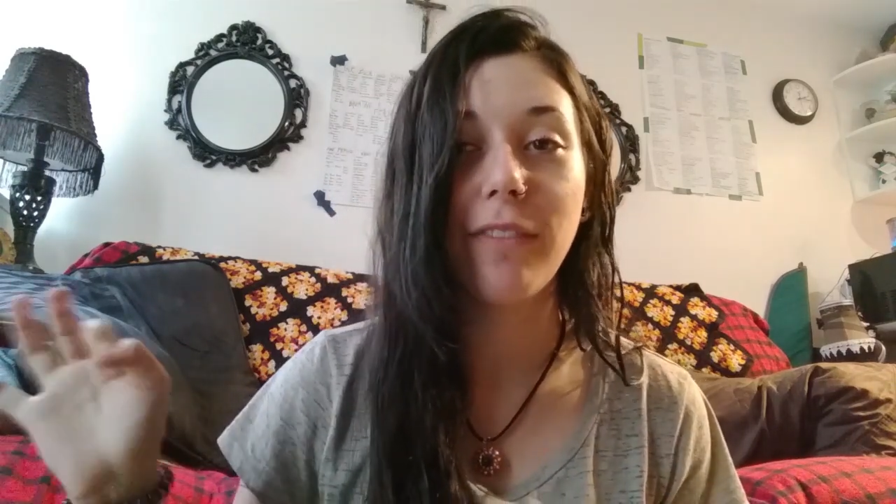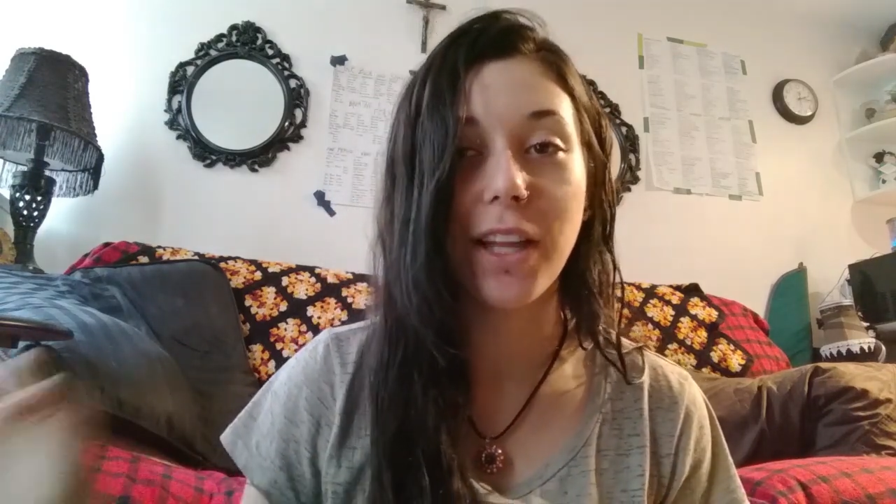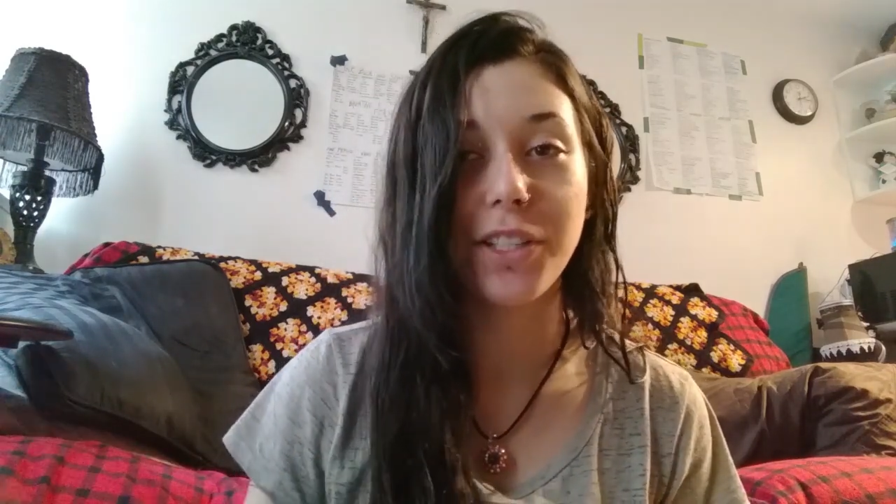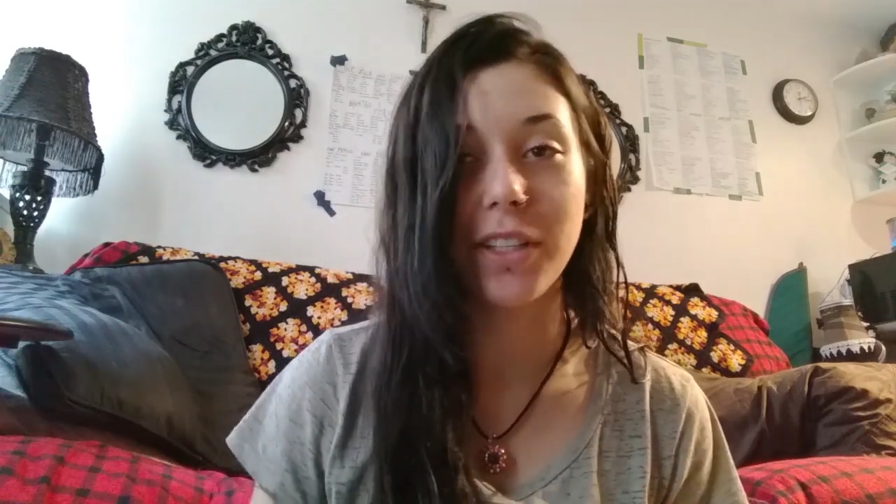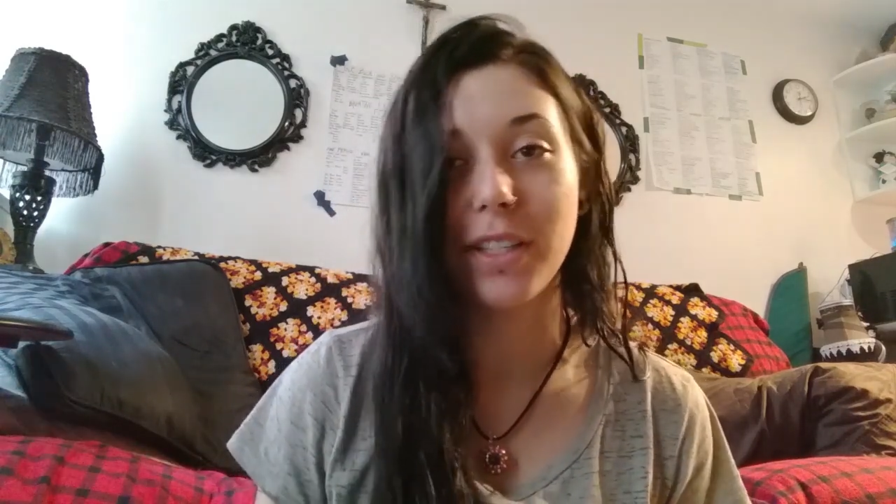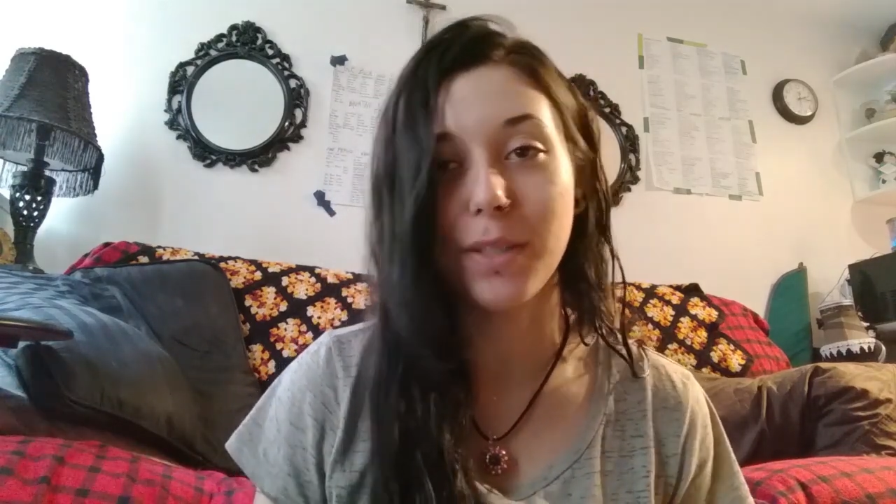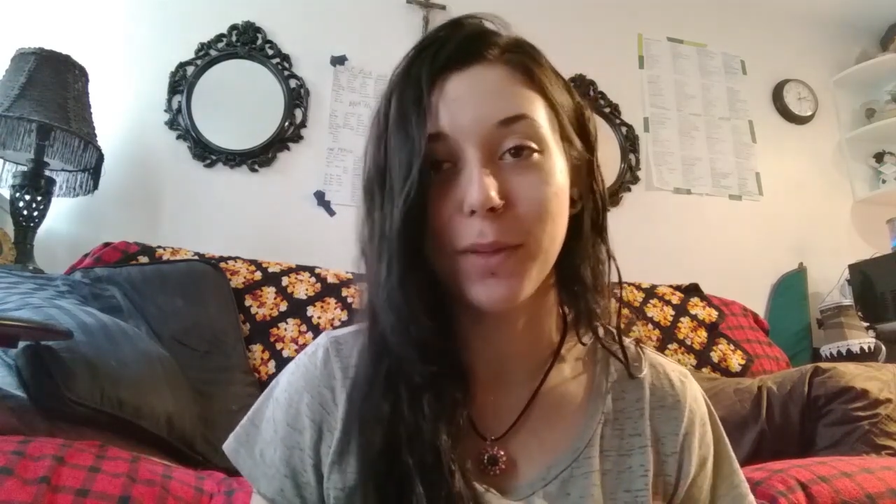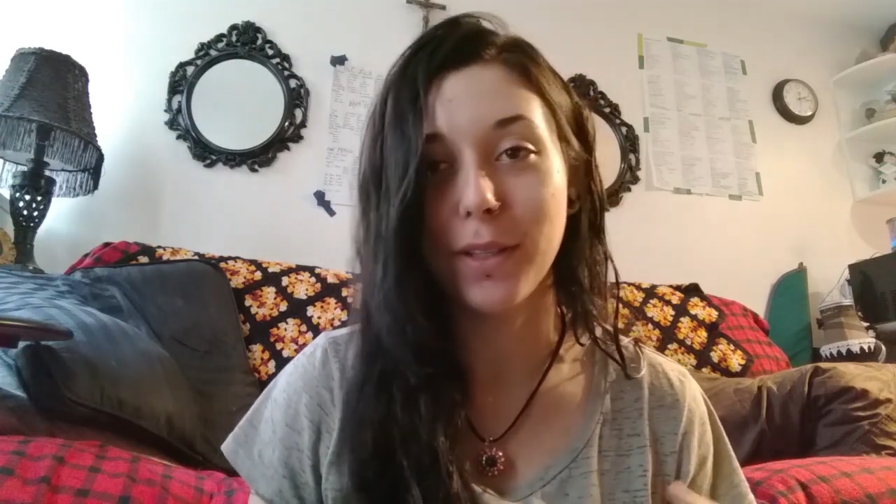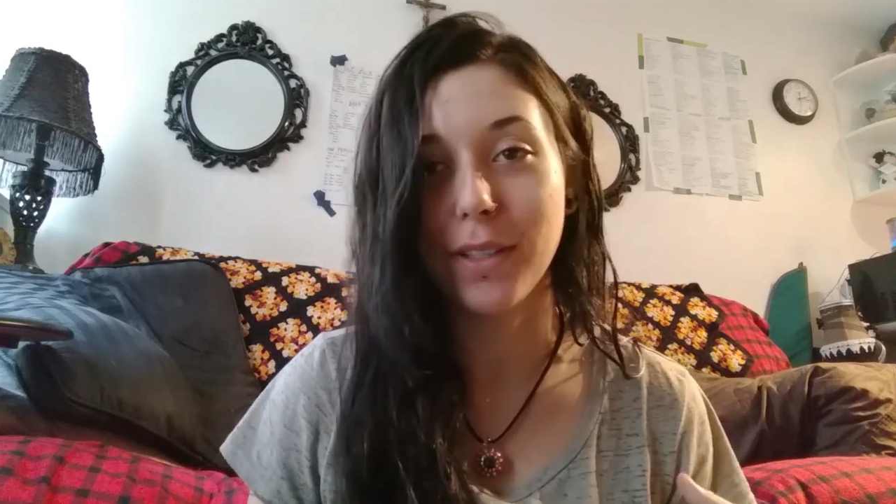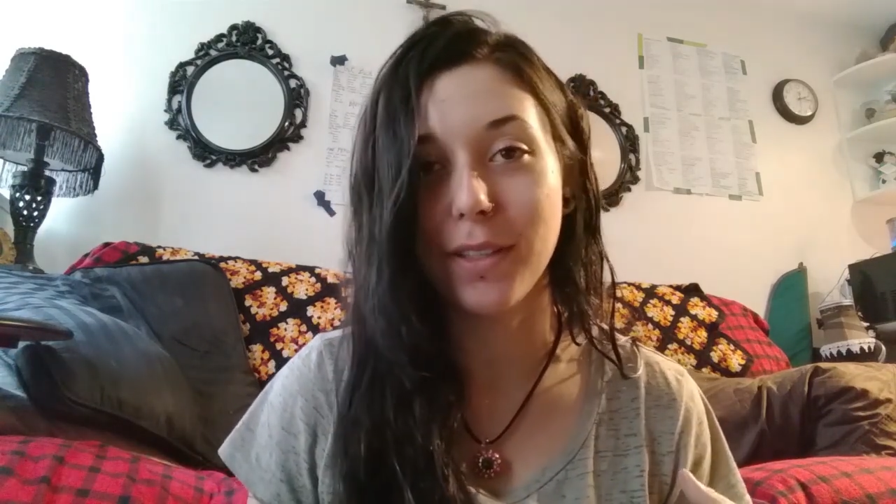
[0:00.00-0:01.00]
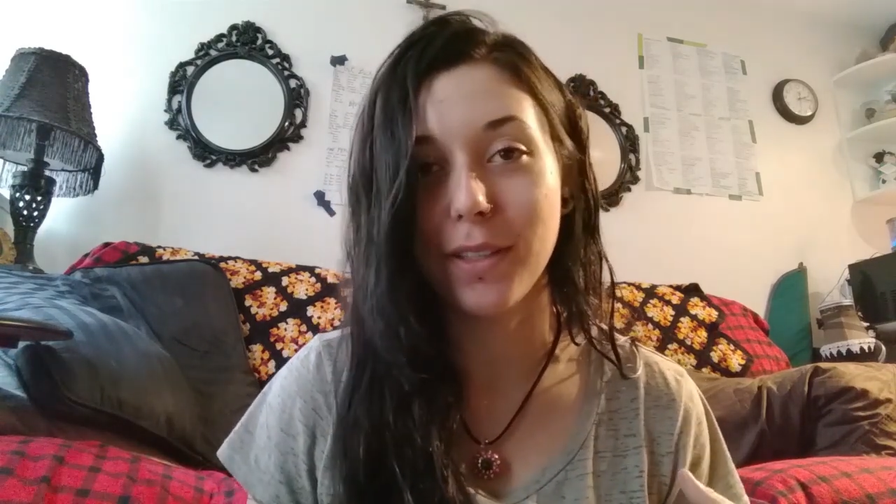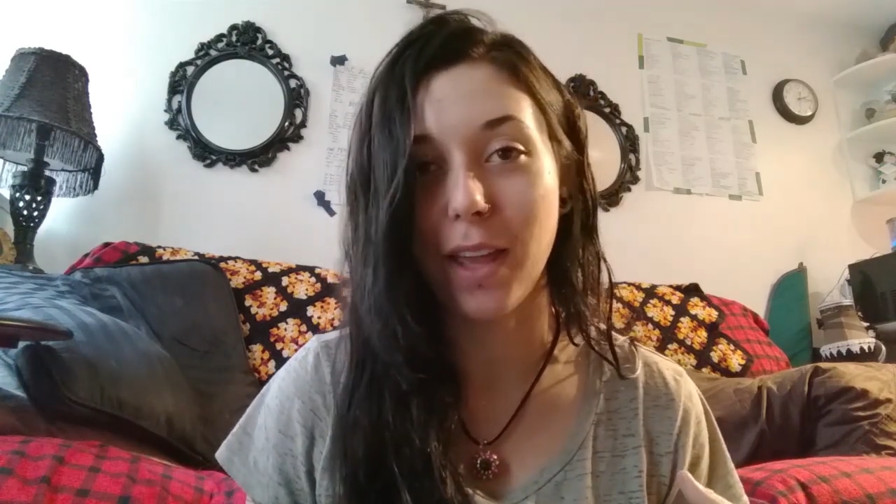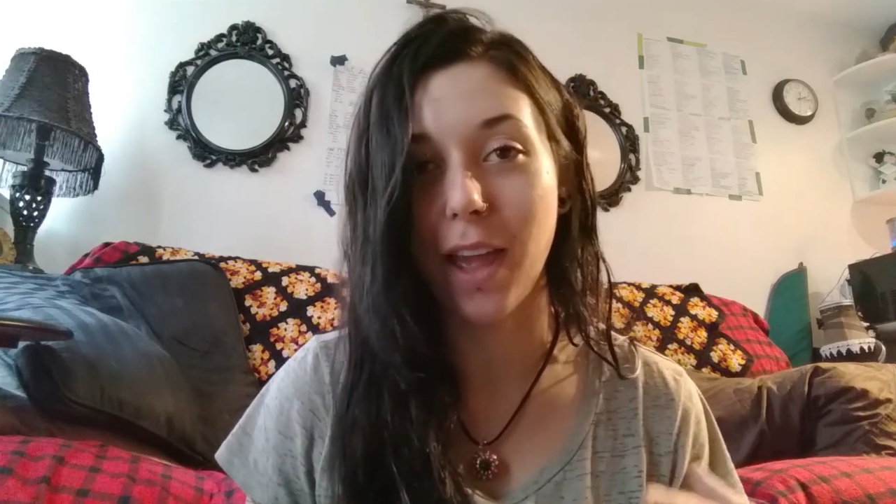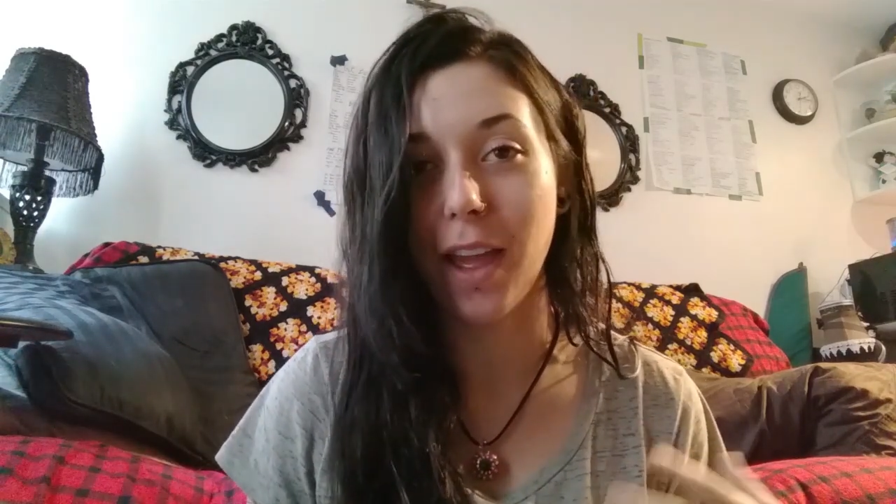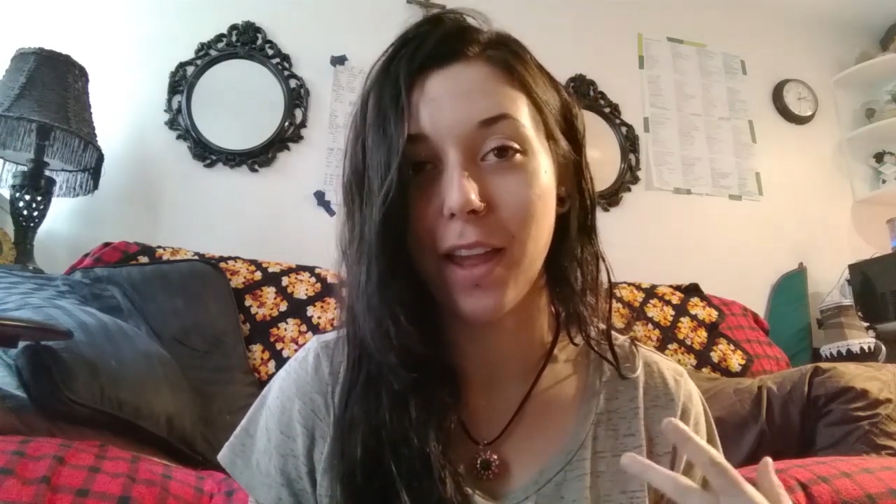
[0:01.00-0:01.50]
Vaginismus
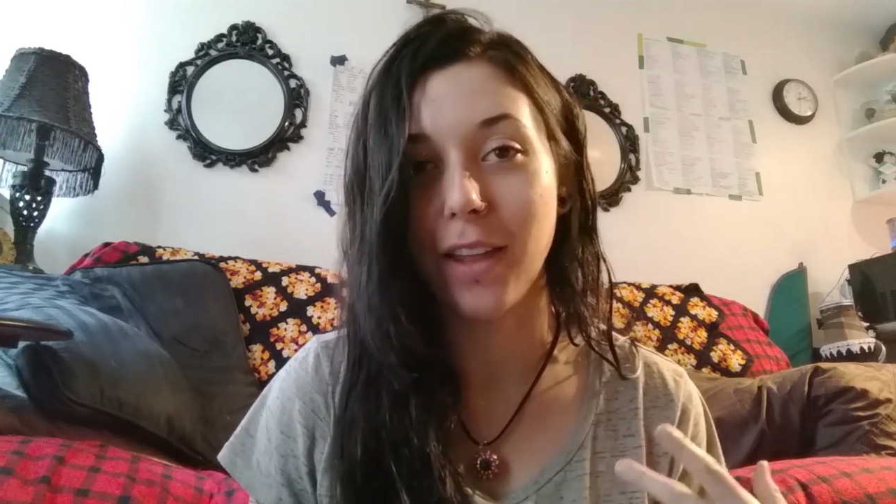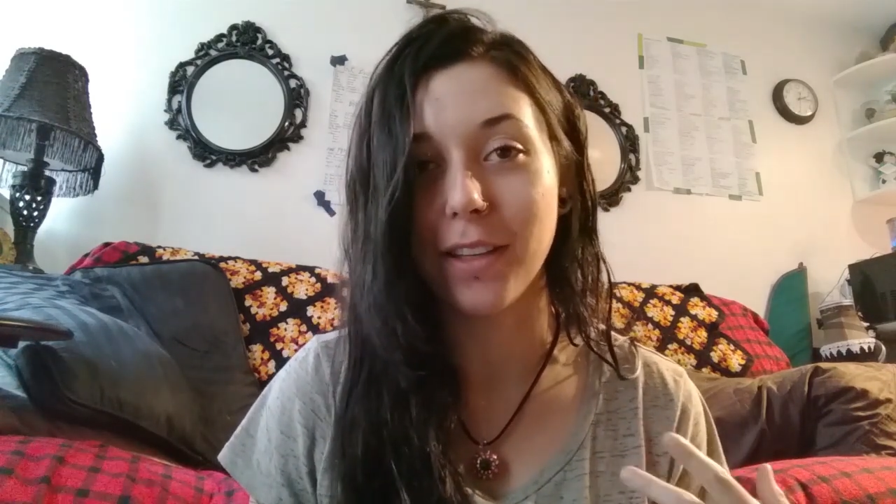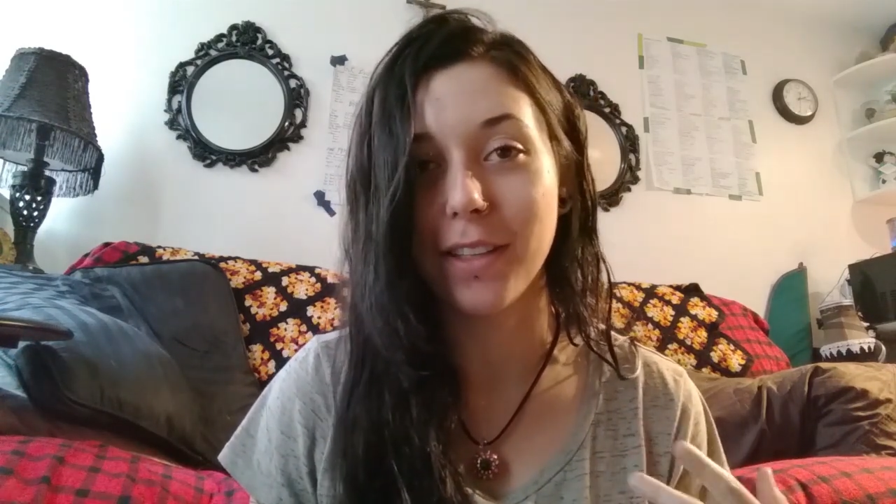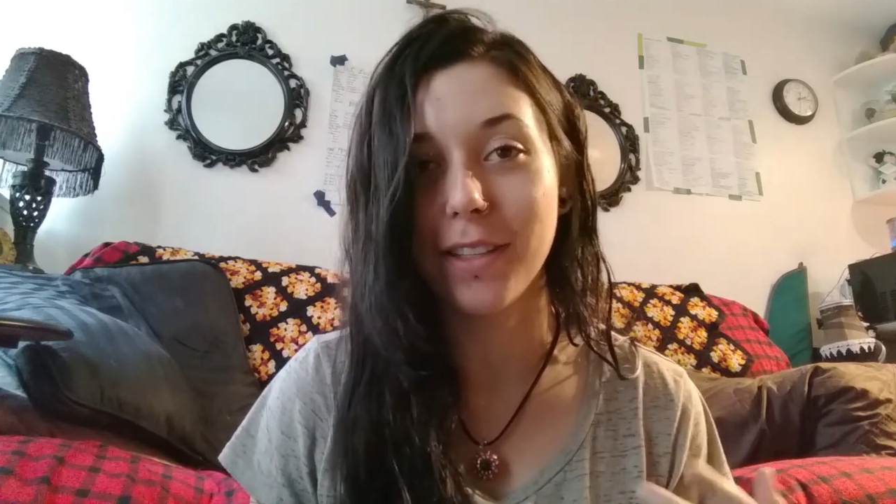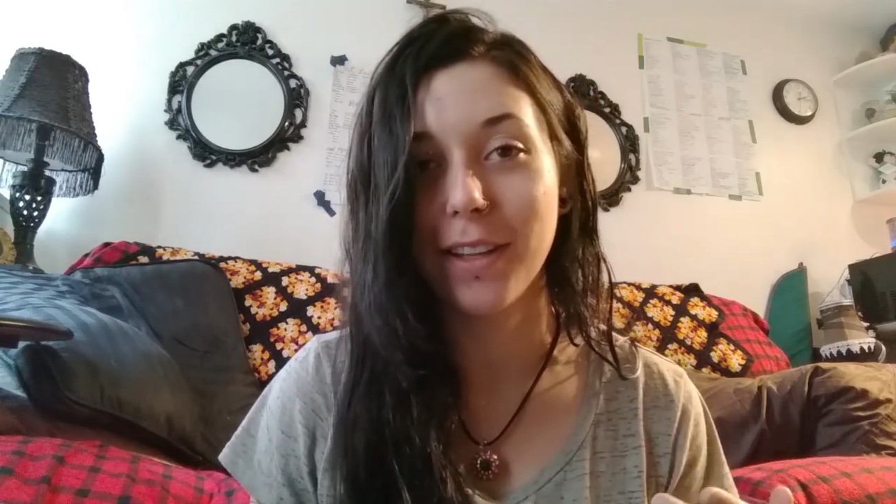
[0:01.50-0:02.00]
and